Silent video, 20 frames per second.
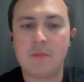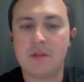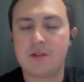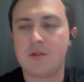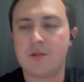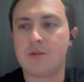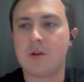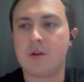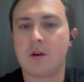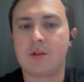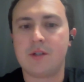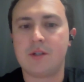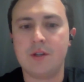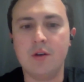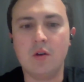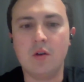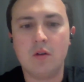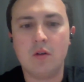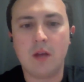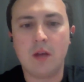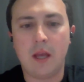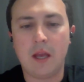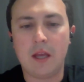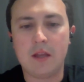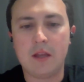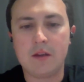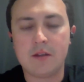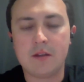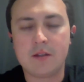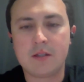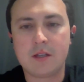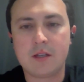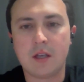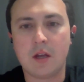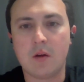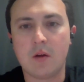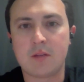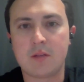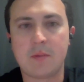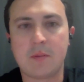zoned R2, and
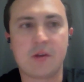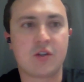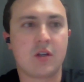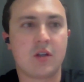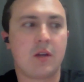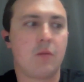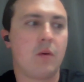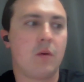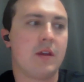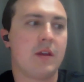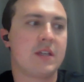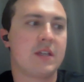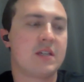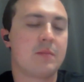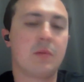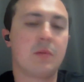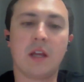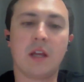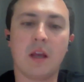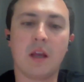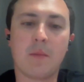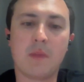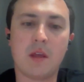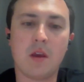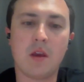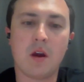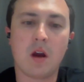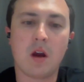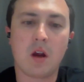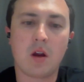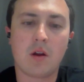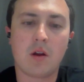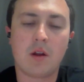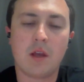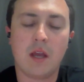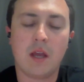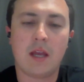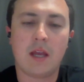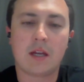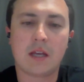especially with us splitting up the
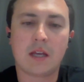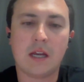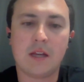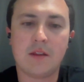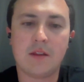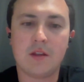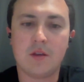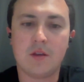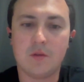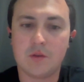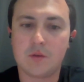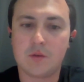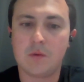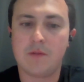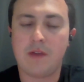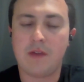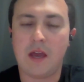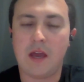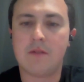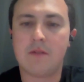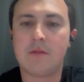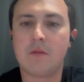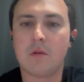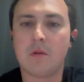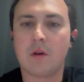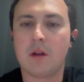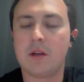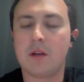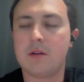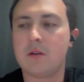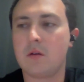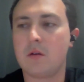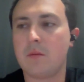yard and kind of the use we've had for it,